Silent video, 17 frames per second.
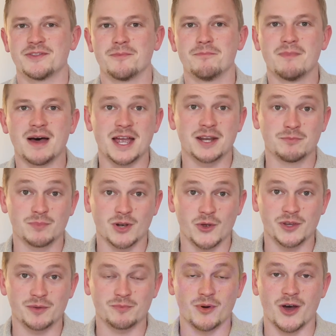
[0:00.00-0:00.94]
And the mind
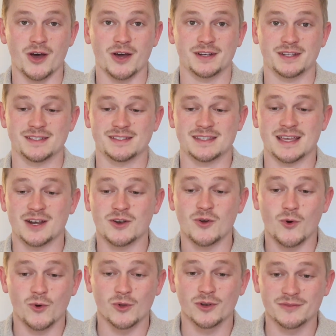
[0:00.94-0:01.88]
blowing part is
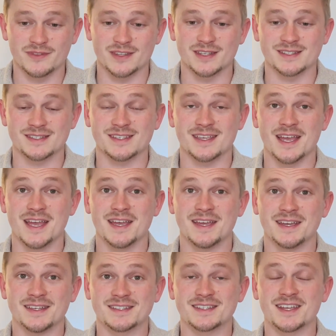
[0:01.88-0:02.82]
that all of this
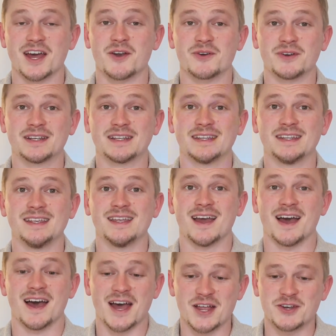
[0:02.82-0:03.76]
is
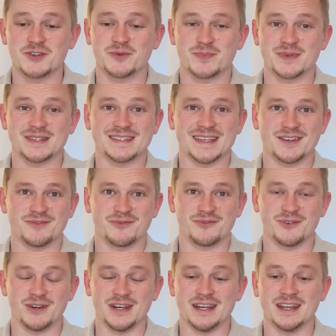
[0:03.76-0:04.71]
currently 100%
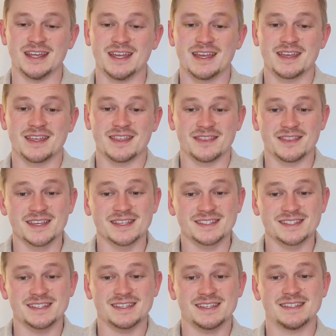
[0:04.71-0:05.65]
free.
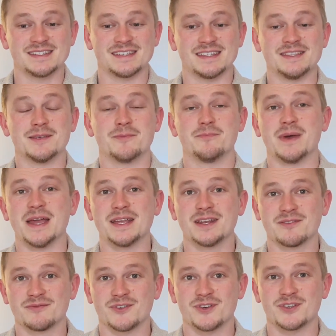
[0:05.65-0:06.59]
This is in the
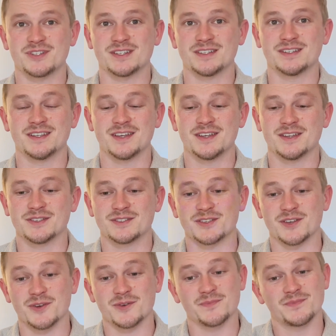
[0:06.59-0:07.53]
beta version,
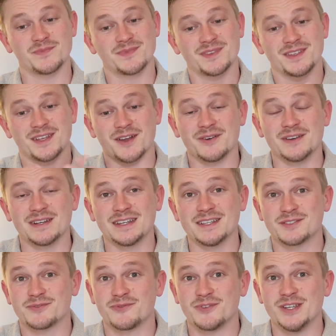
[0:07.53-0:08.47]
so
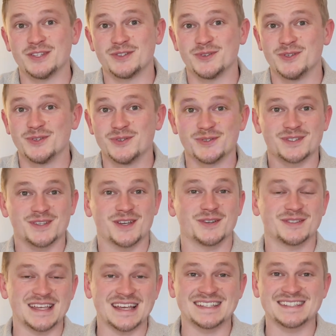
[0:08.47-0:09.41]
currently is free to use.
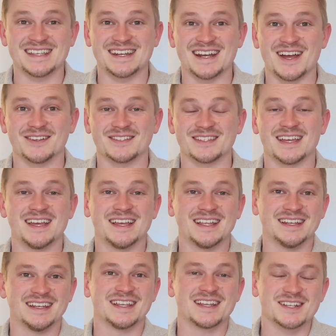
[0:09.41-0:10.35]
Go test it out.
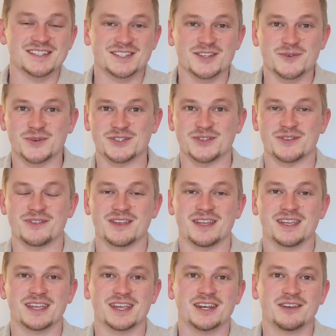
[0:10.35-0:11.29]
Let us know what you
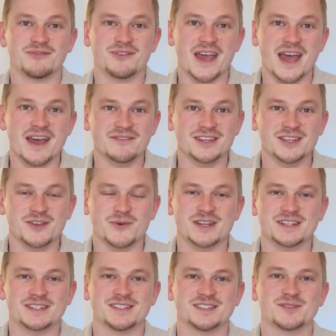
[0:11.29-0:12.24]
think. And if you have any
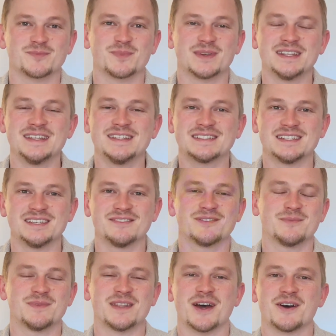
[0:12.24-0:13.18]
questions, please
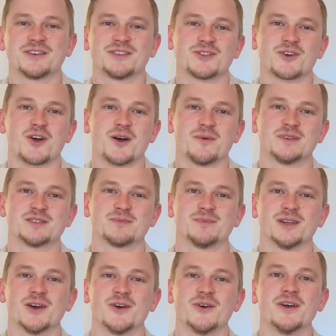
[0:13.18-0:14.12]
leave them down in the comments
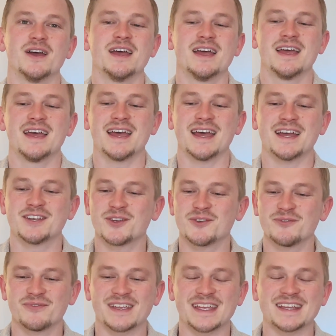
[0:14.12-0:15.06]
below. And
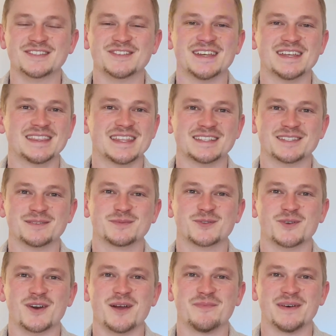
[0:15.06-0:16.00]
don't forget to hit that
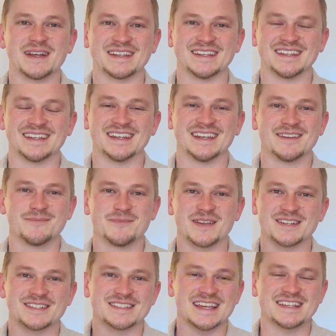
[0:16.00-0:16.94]
subscribe button
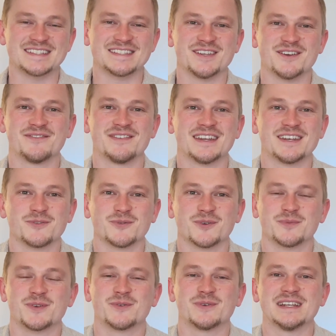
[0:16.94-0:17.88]
because SEO Vendor
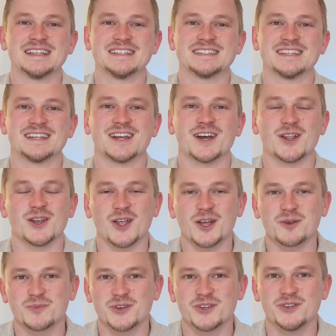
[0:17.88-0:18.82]
will be releasing a
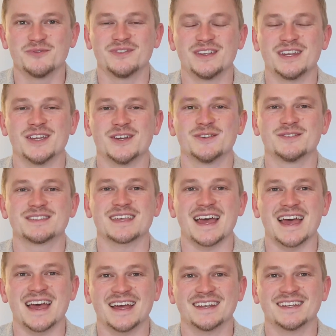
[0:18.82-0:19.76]
lot more new
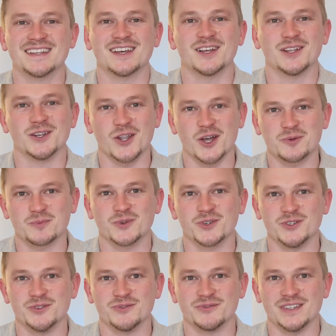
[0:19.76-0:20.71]
videos and a lot
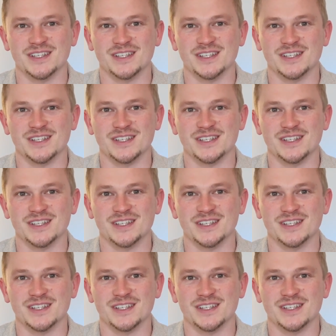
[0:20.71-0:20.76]
more new